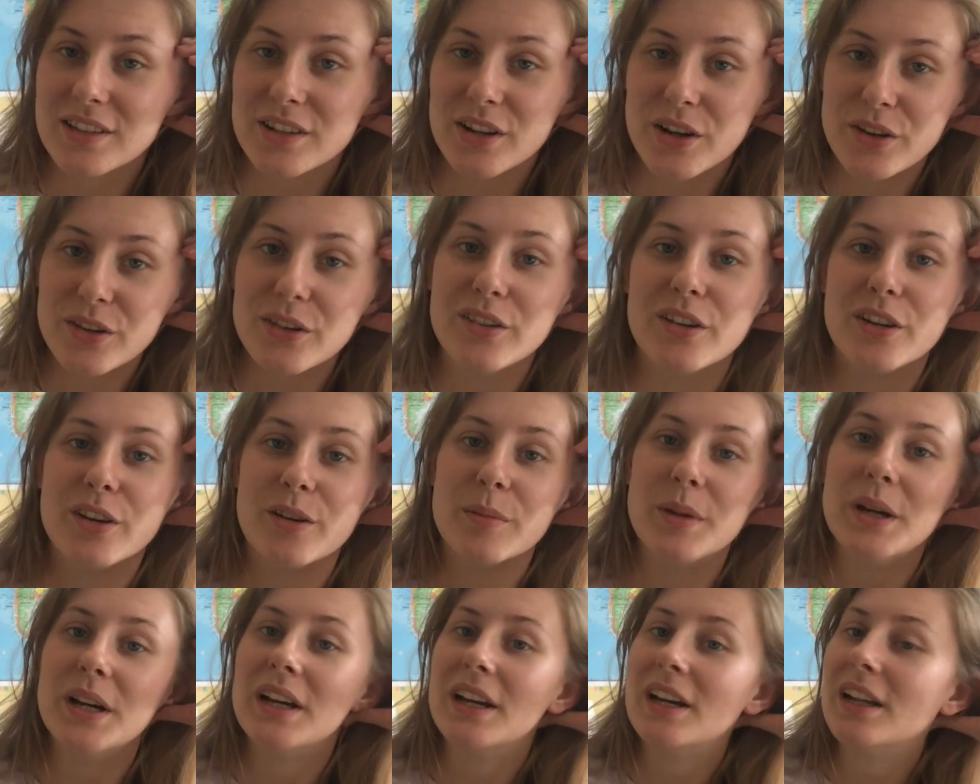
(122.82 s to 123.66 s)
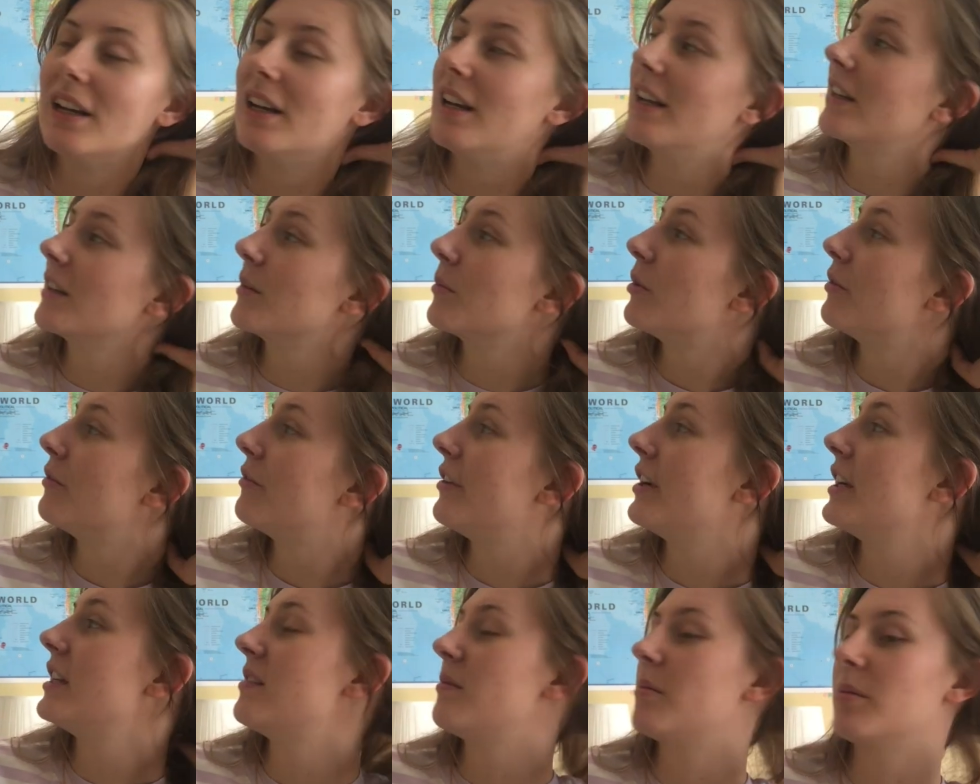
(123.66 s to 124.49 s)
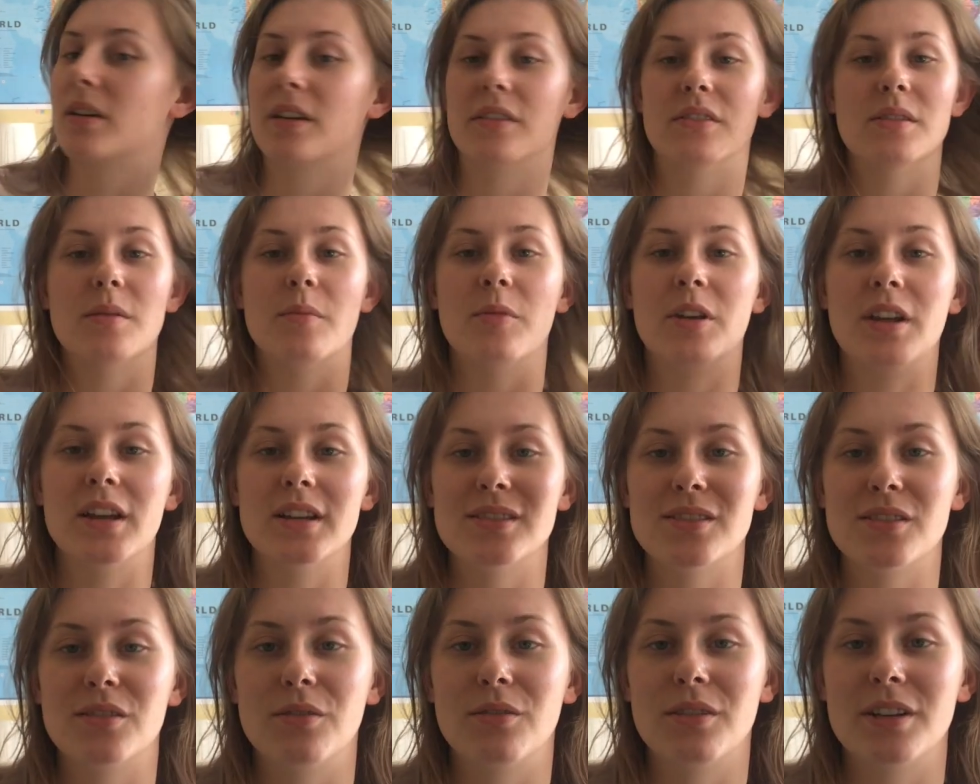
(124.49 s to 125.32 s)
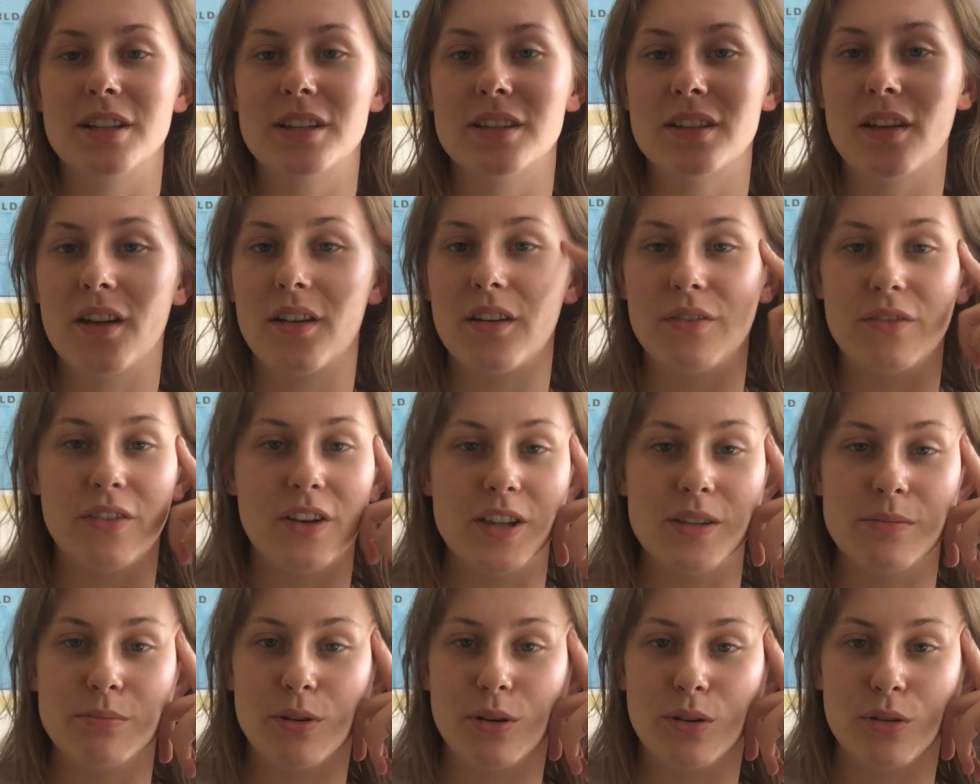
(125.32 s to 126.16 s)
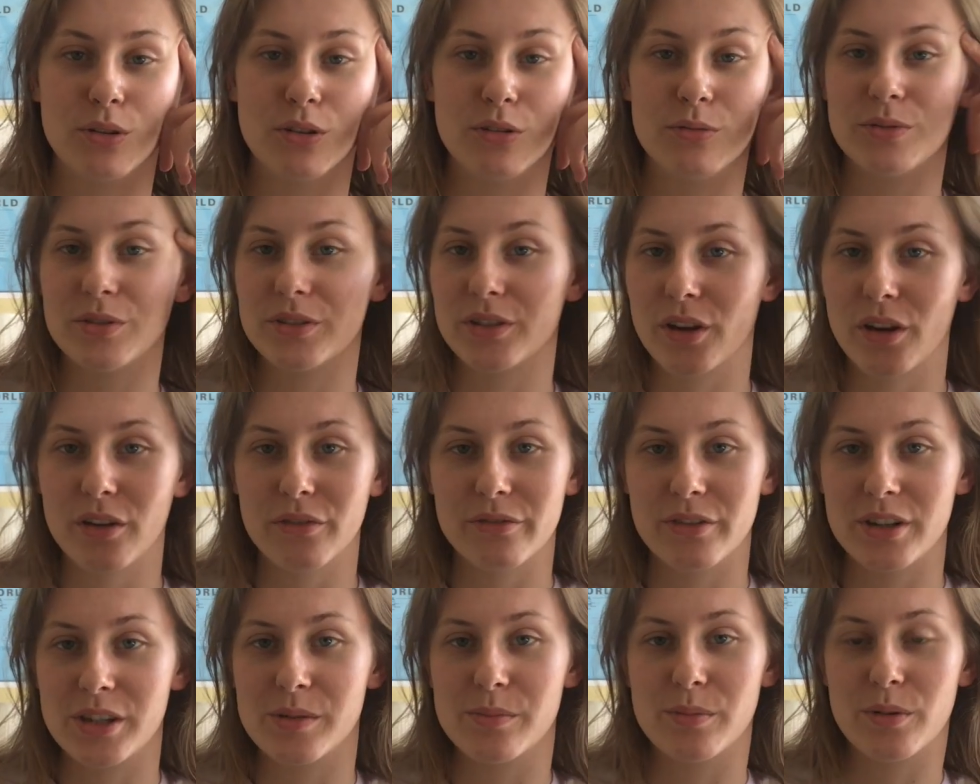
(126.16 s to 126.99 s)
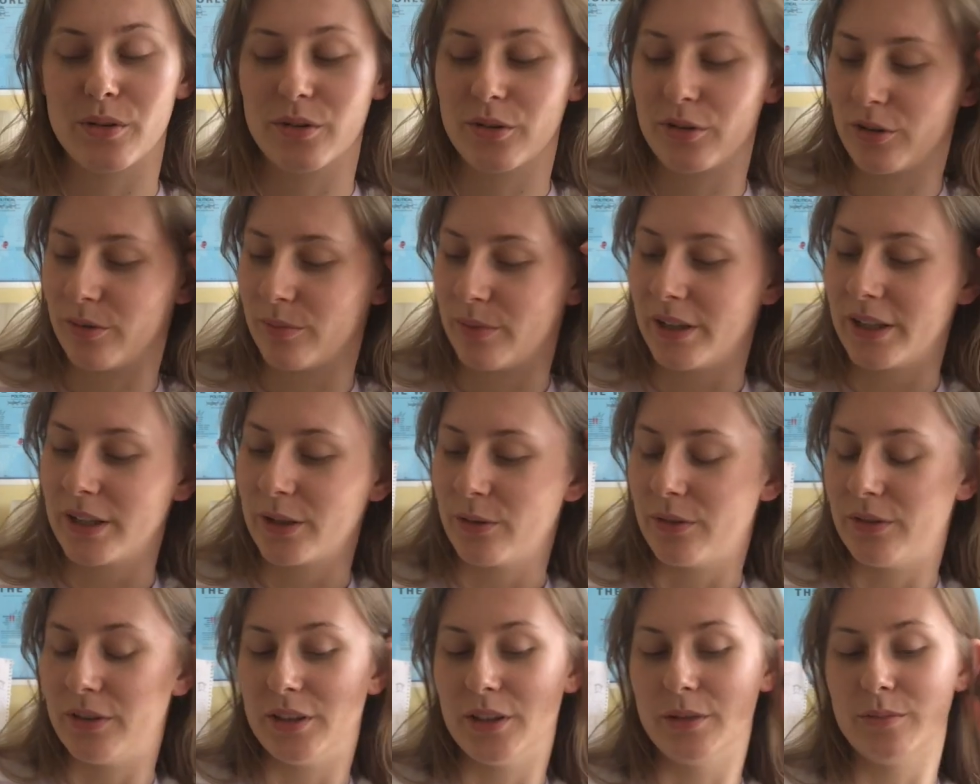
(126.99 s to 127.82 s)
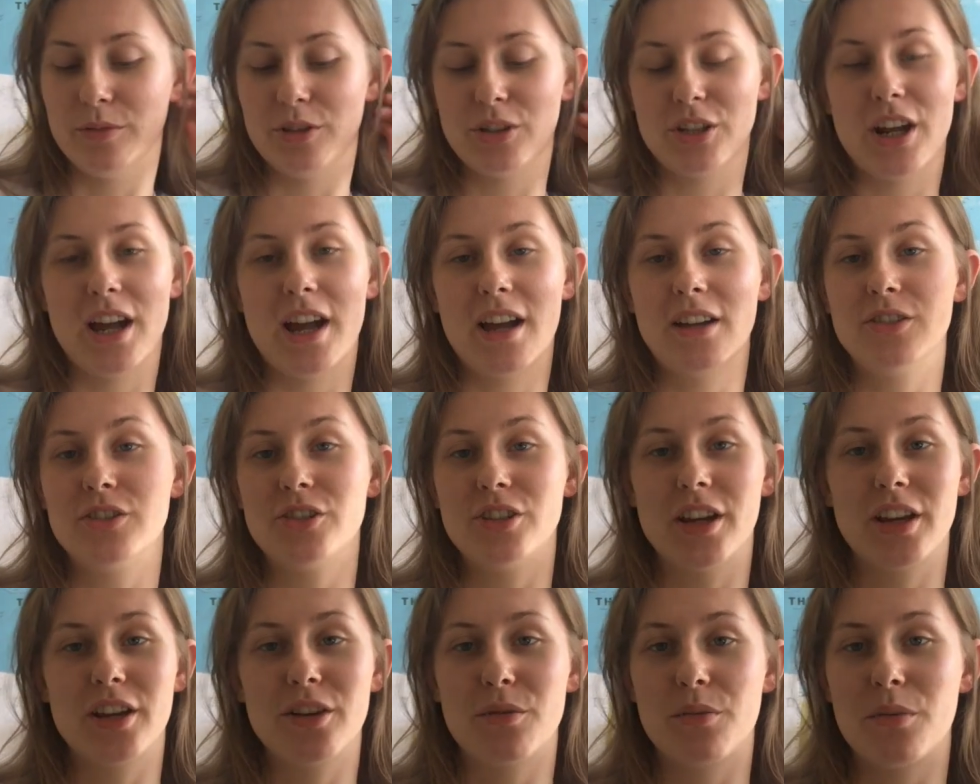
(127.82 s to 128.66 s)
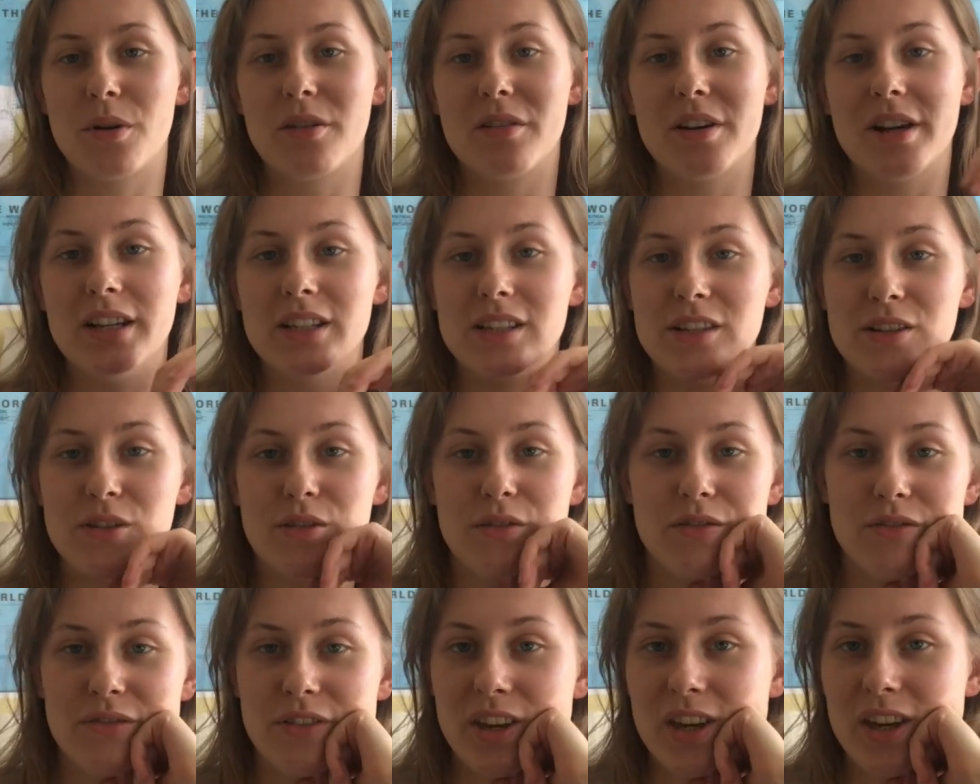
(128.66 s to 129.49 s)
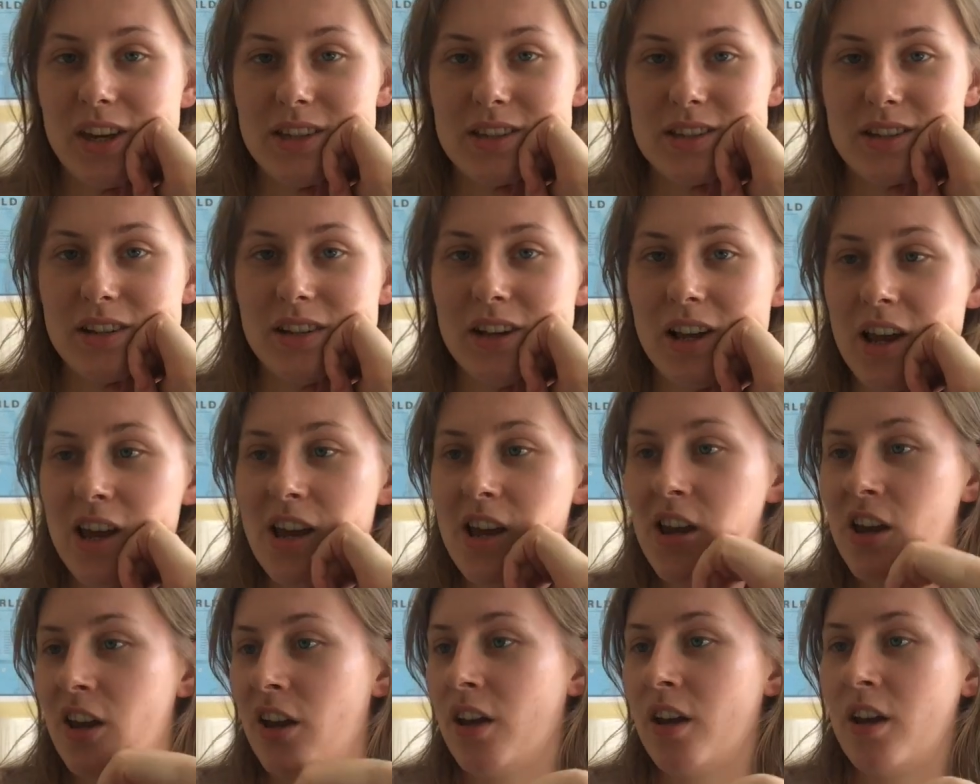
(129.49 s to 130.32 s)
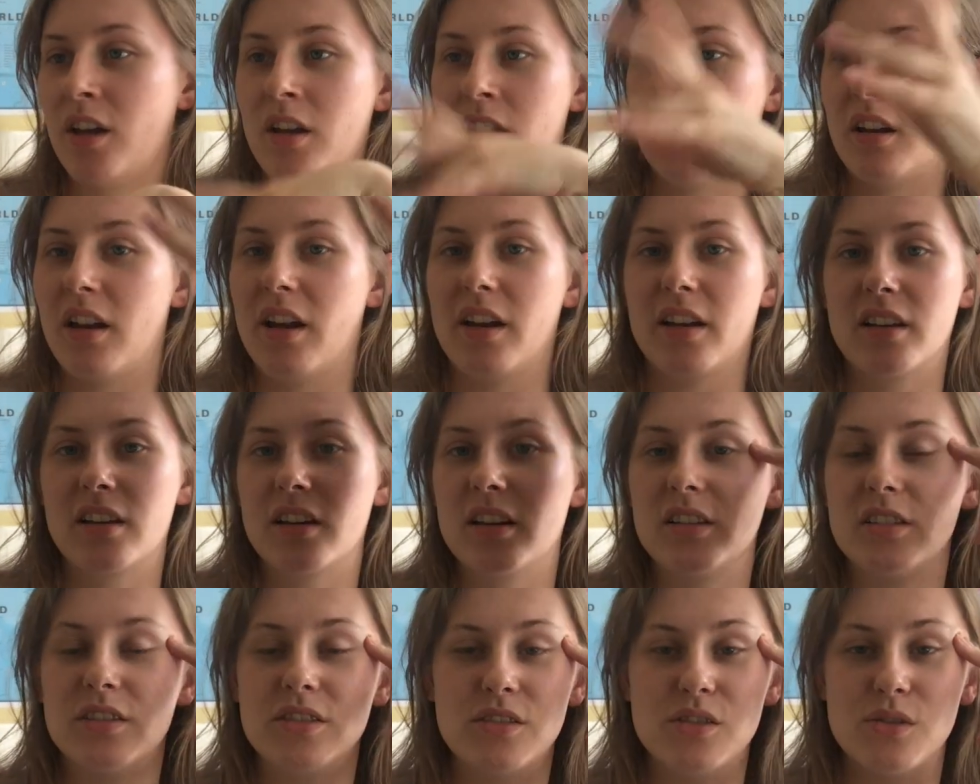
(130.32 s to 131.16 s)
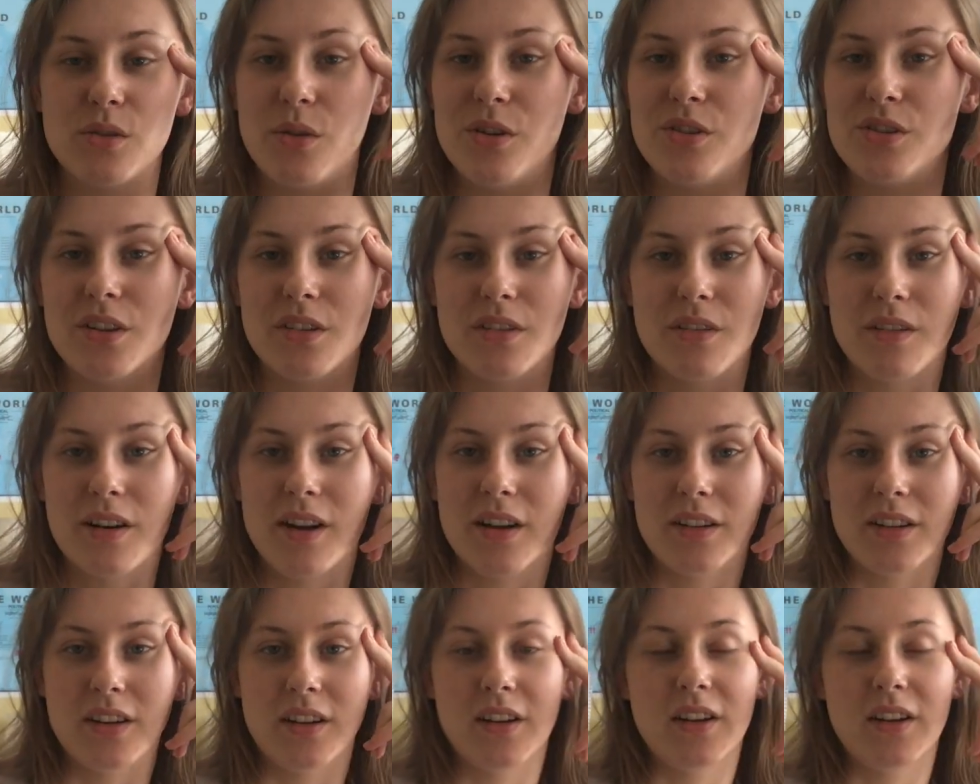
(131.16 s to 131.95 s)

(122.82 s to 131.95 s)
to know them. Link them on Facebook. If someone hasn't already started a Facebook group, start a Facebook group, link with them, chat, share your worries and your fears and like sort each other out, you